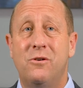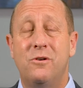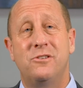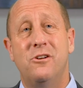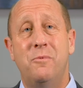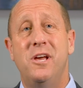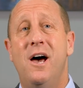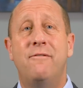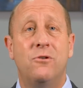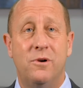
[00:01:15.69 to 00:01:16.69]
court, so nobody
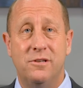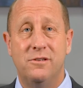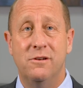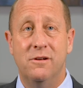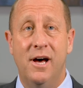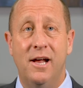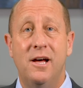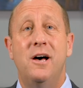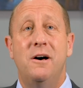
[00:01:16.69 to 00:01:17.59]
ever wants to do that.